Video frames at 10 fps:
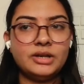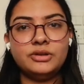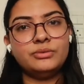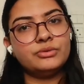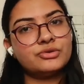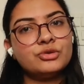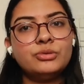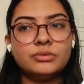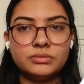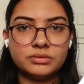and you used
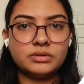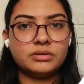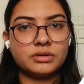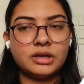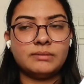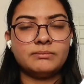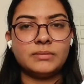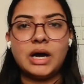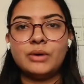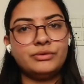to
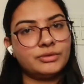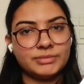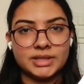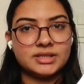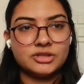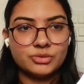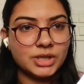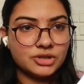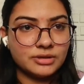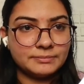come out from that
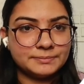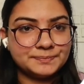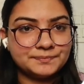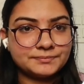situation.